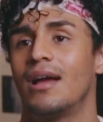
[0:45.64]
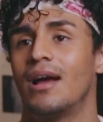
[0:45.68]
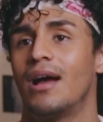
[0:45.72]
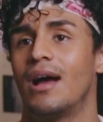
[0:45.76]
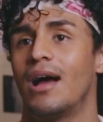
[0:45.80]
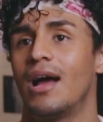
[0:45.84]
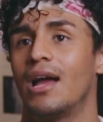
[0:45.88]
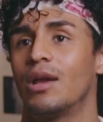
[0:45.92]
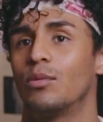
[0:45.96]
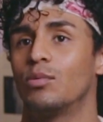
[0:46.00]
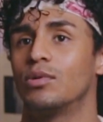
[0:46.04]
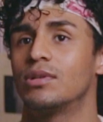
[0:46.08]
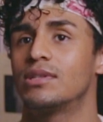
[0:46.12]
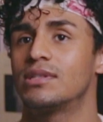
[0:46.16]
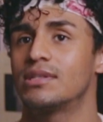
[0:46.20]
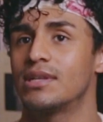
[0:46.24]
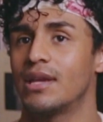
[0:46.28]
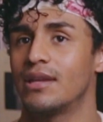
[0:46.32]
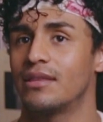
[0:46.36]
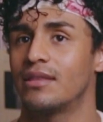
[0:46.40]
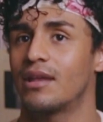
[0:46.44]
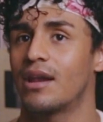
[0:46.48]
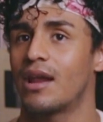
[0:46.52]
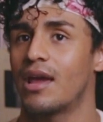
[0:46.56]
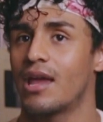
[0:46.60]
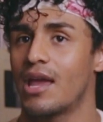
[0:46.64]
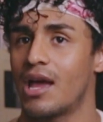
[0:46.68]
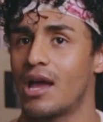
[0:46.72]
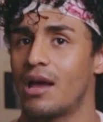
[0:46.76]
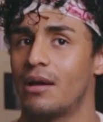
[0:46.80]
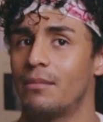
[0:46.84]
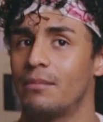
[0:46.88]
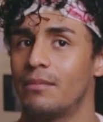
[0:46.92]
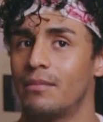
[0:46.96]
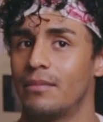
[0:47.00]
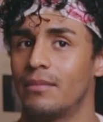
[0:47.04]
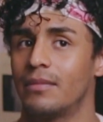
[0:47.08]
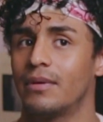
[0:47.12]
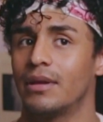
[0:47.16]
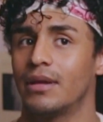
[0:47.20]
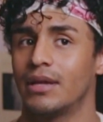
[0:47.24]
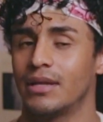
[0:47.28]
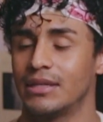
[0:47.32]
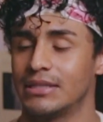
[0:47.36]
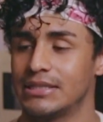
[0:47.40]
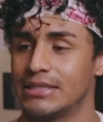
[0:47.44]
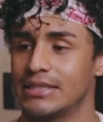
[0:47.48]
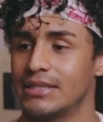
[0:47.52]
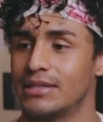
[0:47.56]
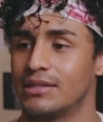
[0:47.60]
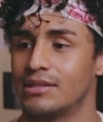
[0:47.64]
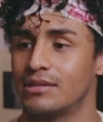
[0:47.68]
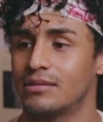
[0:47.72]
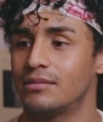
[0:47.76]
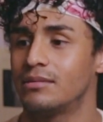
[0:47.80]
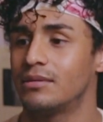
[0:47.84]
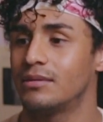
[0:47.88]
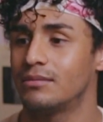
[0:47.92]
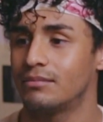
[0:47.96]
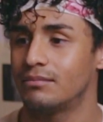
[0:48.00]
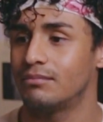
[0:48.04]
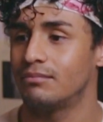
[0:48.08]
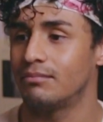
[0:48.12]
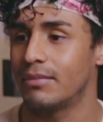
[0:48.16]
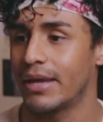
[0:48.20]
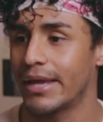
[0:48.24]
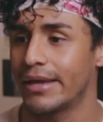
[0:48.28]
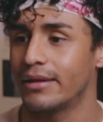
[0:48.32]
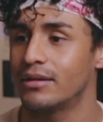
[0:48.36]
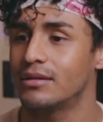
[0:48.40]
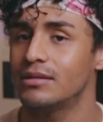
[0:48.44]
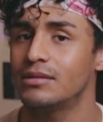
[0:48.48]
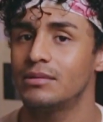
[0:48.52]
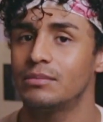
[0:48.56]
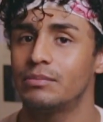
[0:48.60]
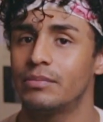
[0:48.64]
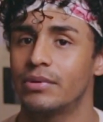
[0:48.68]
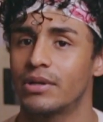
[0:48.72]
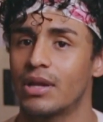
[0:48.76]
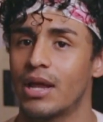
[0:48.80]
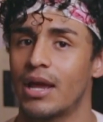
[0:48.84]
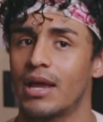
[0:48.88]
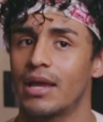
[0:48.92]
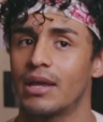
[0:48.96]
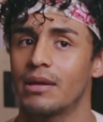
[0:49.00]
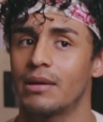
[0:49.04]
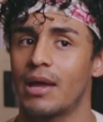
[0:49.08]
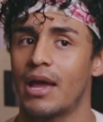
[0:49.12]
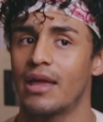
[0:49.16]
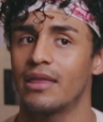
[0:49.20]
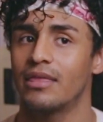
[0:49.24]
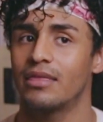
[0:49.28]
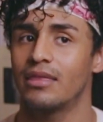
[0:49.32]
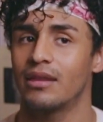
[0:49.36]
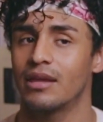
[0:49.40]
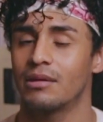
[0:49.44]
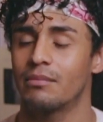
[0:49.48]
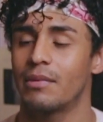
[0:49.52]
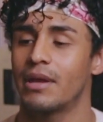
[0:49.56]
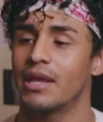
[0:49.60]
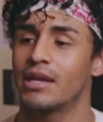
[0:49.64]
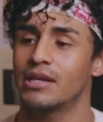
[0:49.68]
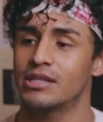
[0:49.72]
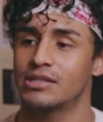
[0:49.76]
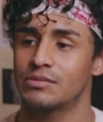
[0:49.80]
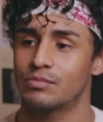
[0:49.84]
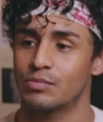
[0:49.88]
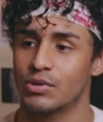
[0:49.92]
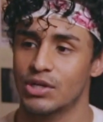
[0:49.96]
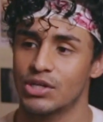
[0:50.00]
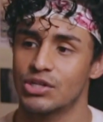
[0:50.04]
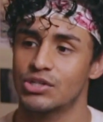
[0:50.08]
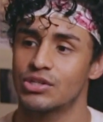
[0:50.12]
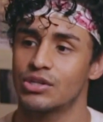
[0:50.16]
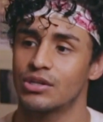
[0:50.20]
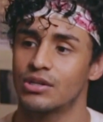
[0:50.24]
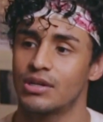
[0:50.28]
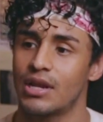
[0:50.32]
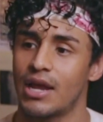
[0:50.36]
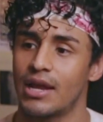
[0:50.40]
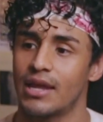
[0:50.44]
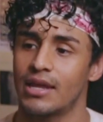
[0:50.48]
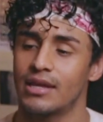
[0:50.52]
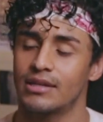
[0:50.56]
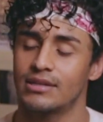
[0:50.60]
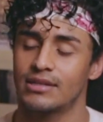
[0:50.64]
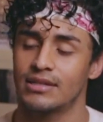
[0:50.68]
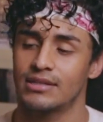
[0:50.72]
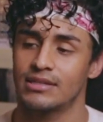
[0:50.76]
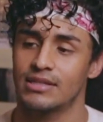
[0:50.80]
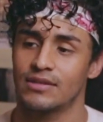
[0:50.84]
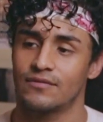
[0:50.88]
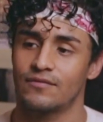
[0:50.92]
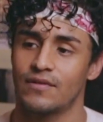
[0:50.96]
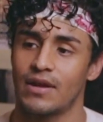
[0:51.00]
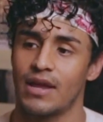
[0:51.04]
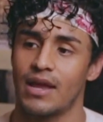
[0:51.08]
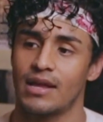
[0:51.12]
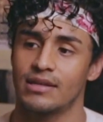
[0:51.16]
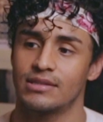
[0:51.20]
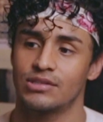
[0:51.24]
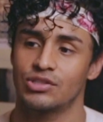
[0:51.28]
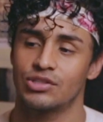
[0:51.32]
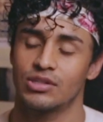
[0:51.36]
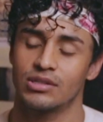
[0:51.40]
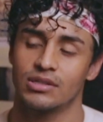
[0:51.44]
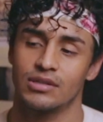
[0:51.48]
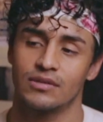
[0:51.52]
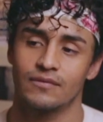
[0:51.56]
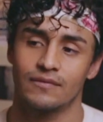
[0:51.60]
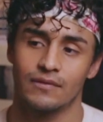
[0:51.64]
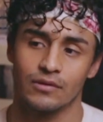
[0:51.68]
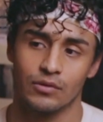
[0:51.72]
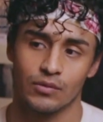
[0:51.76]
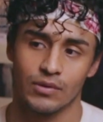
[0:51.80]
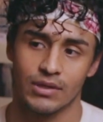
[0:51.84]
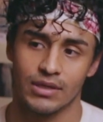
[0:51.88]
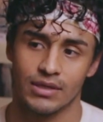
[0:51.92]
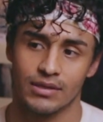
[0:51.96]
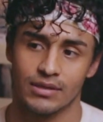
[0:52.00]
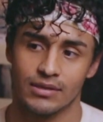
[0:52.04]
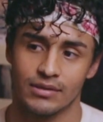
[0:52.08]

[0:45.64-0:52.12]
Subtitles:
I would say that I am indeed male, but I think my expression, I identify as gender fluid.